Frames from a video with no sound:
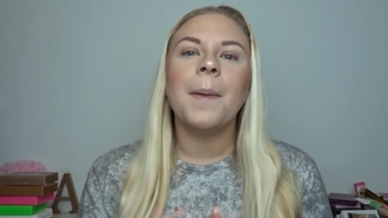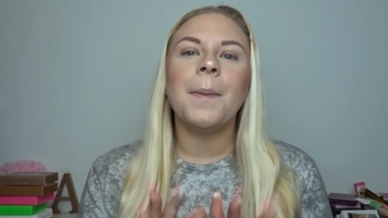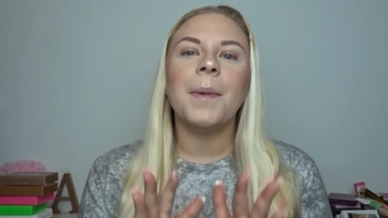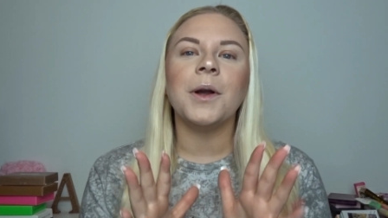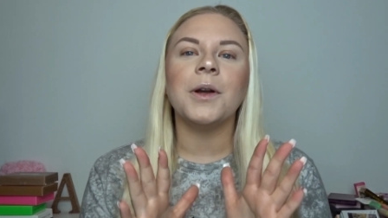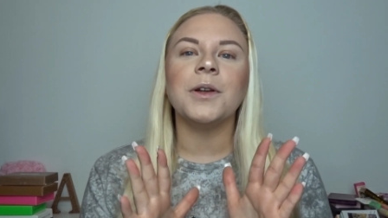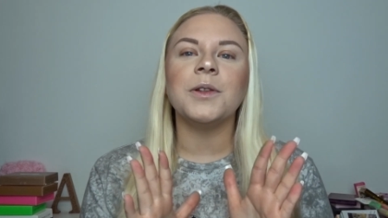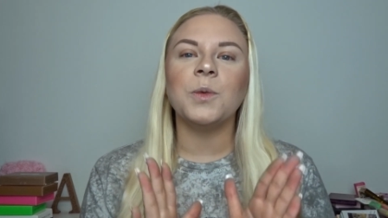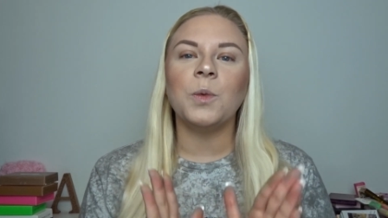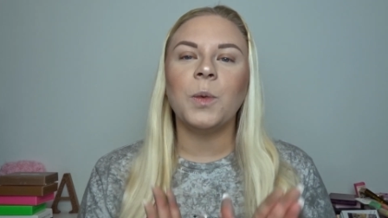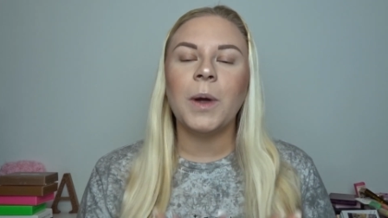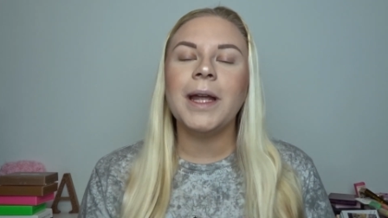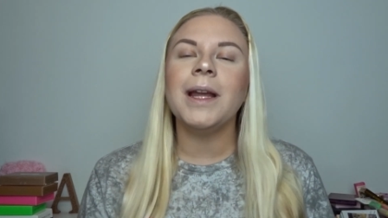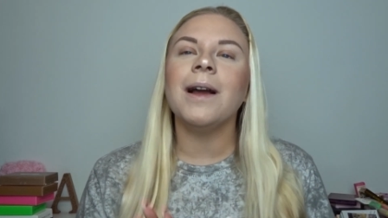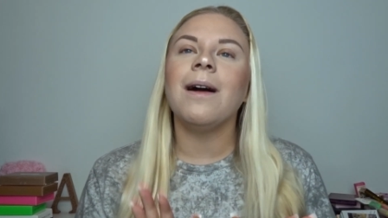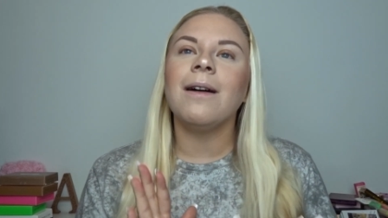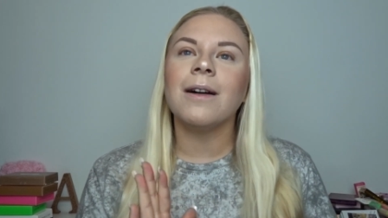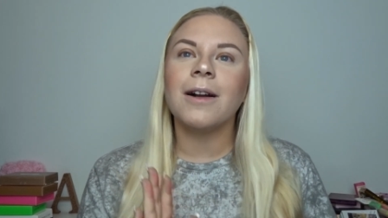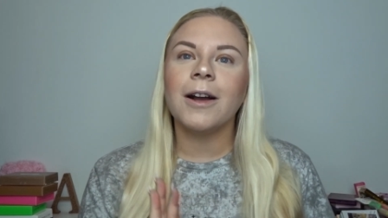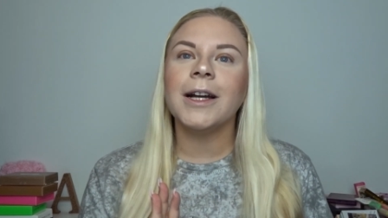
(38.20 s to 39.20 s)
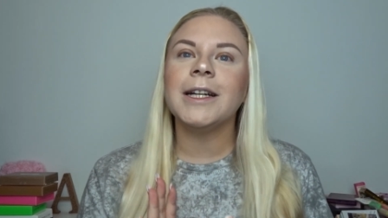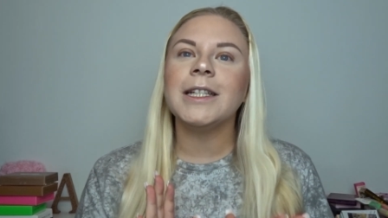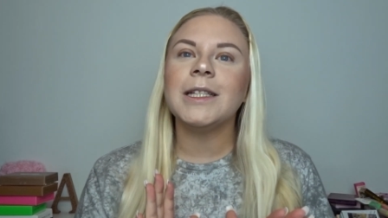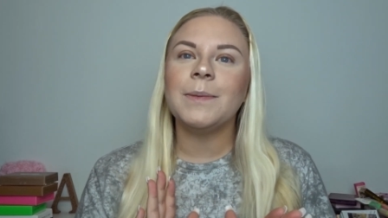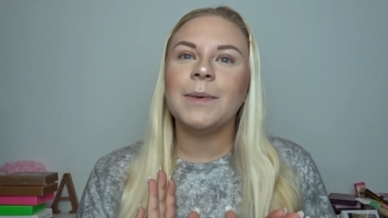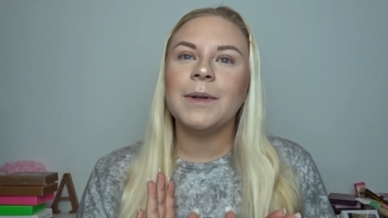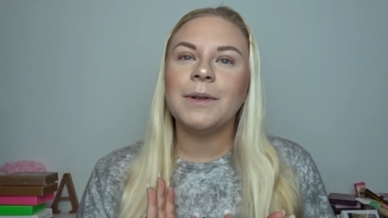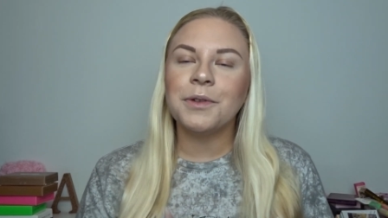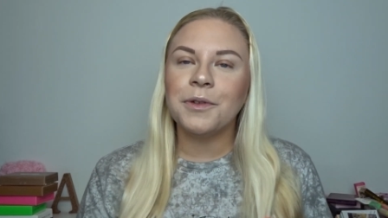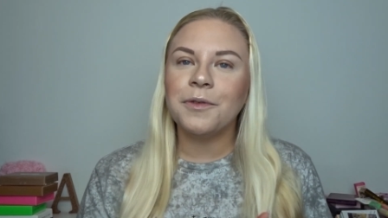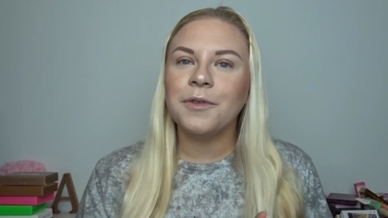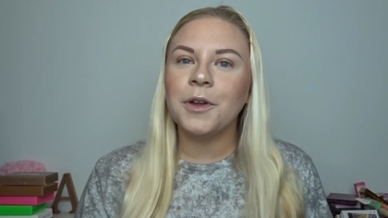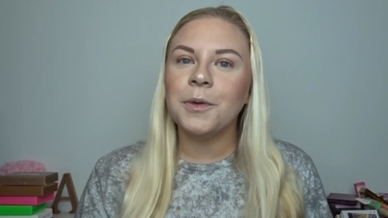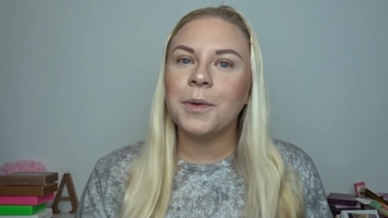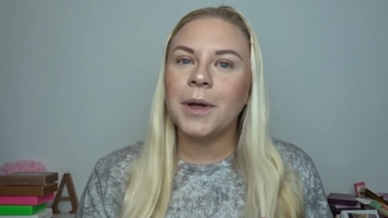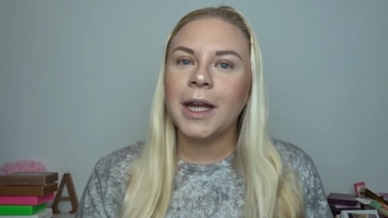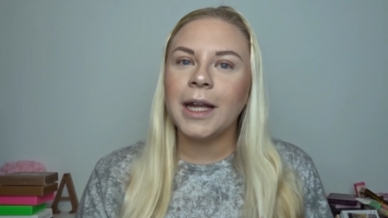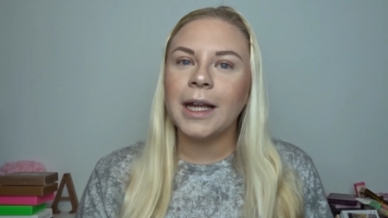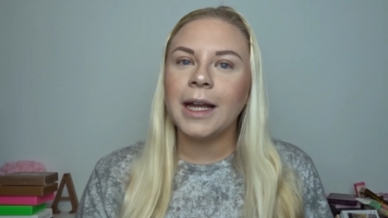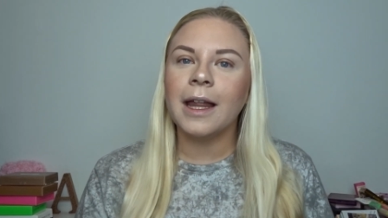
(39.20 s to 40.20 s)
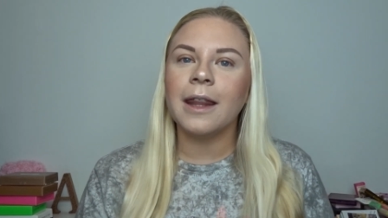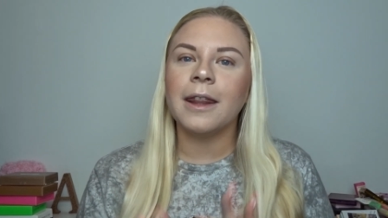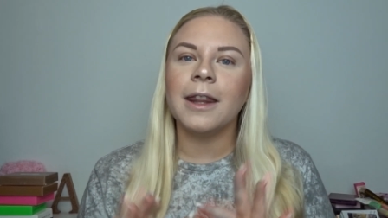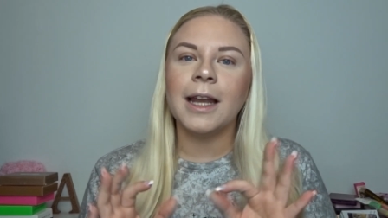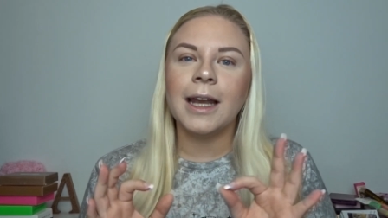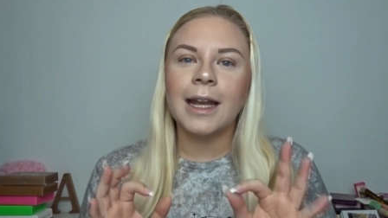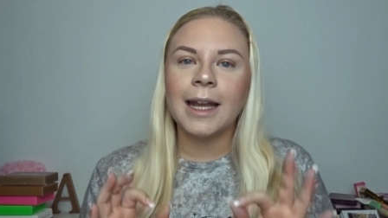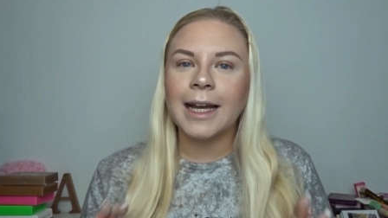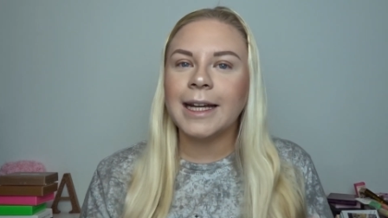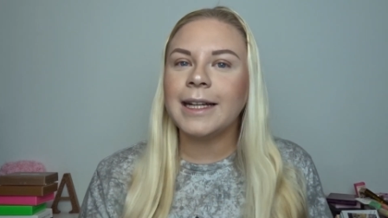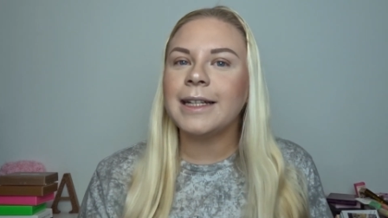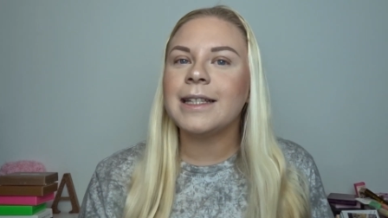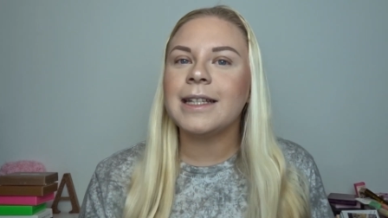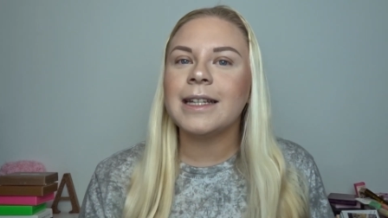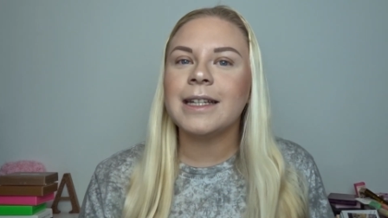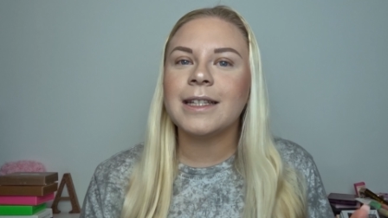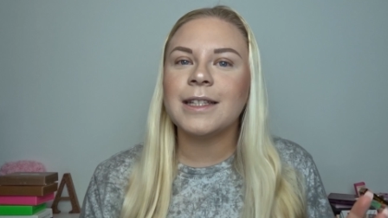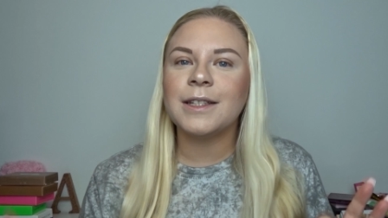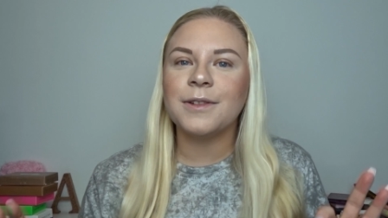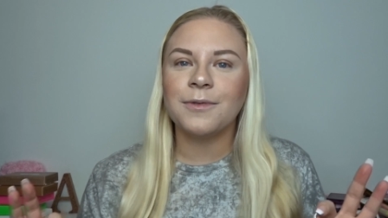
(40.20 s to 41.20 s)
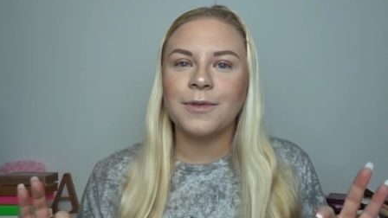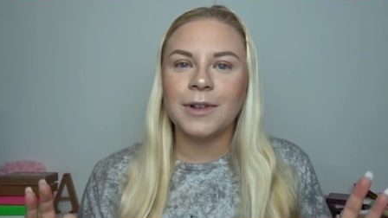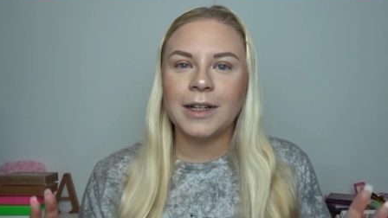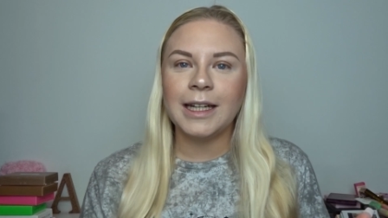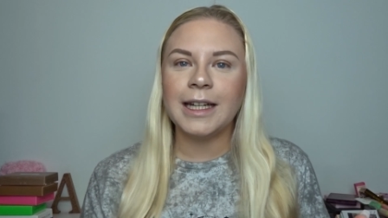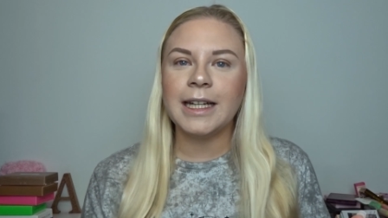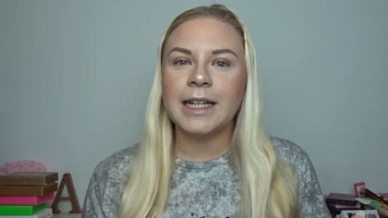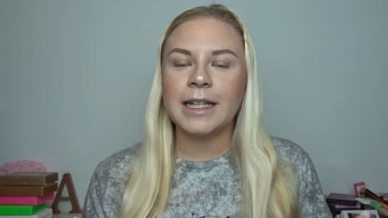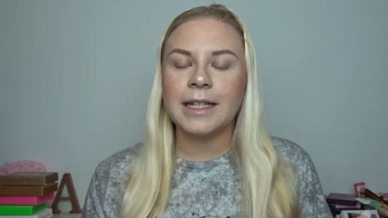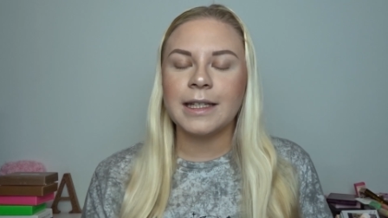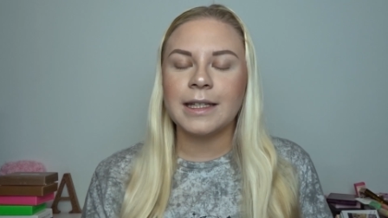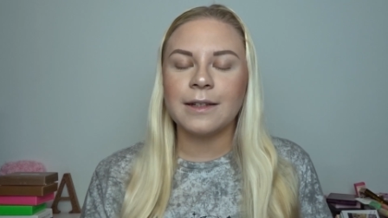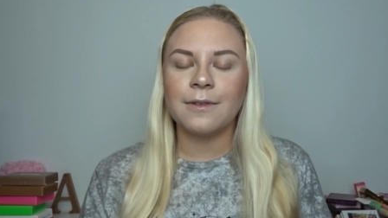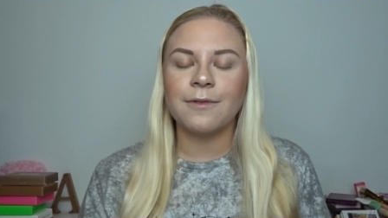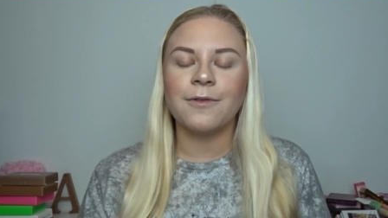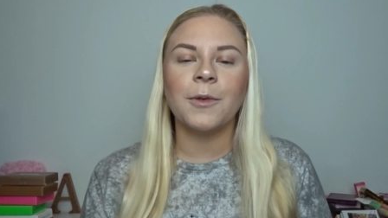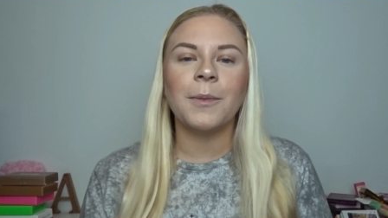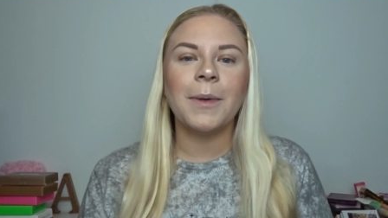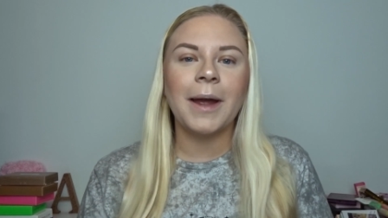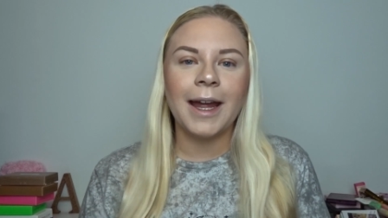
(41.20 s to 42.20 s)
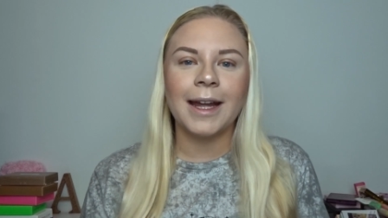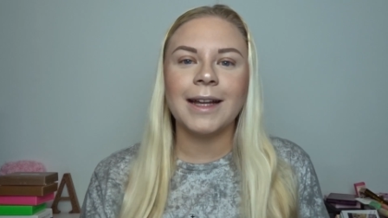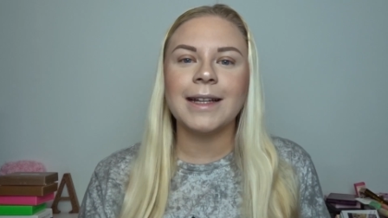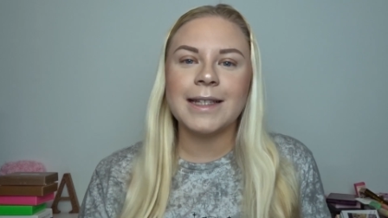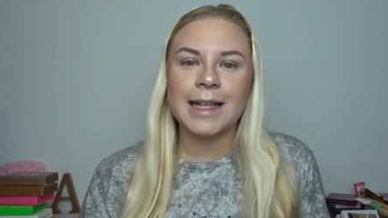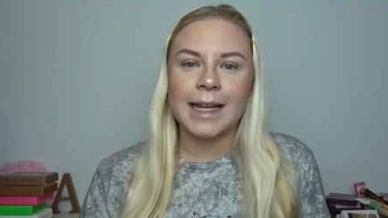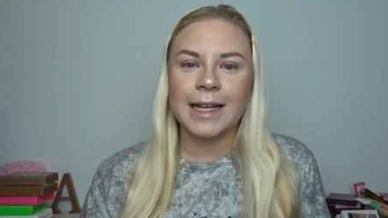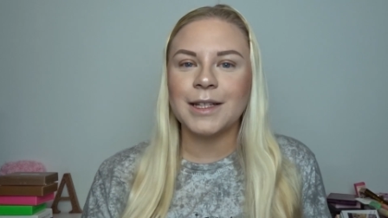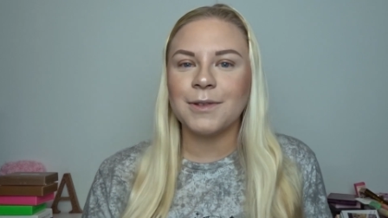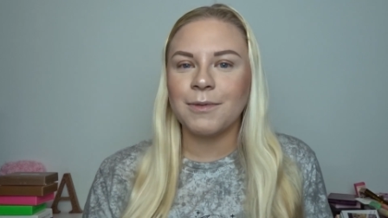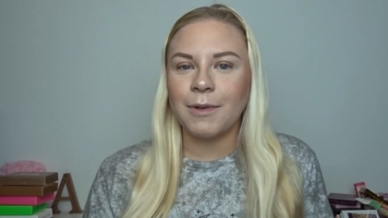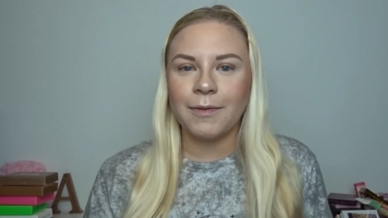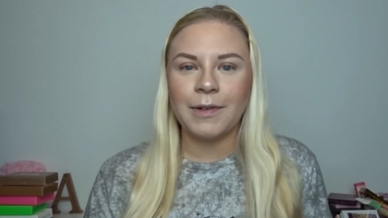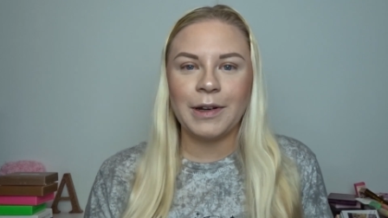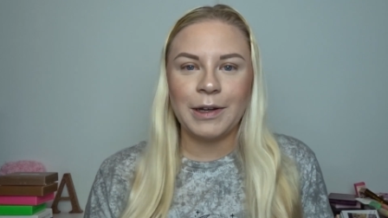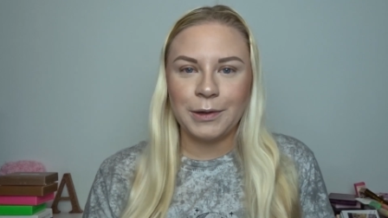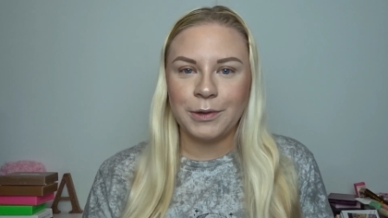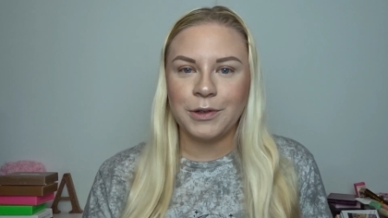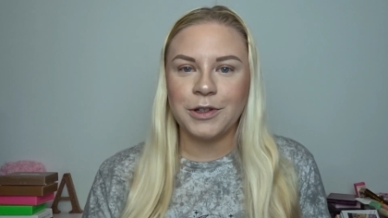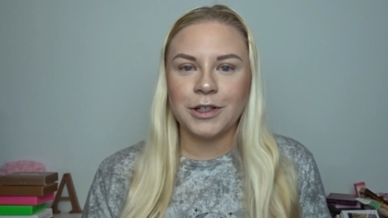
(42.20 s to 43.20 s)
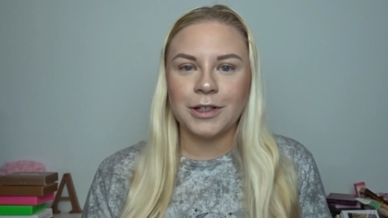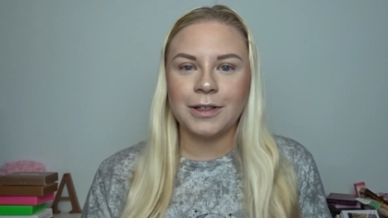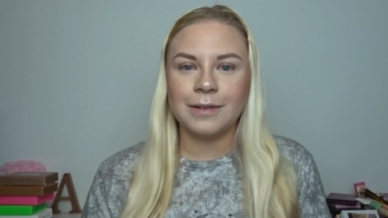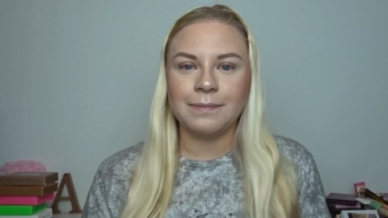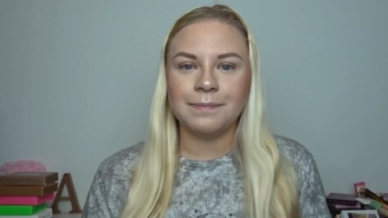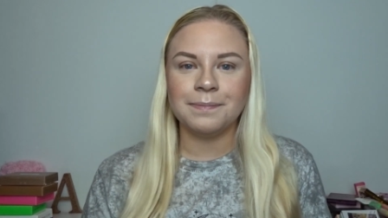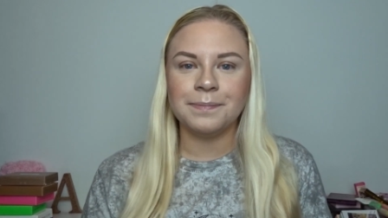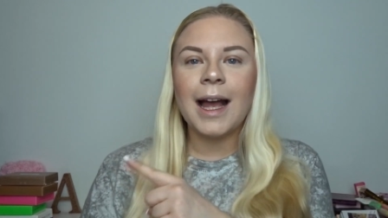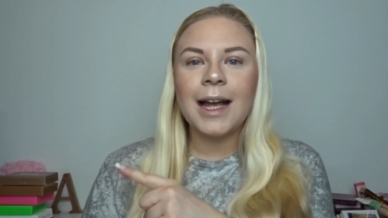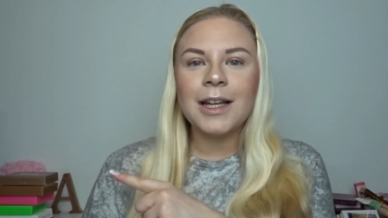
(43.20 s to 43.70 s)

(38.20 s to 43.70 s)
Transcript: because we are going to be reviewing the latest release from XX Revolution.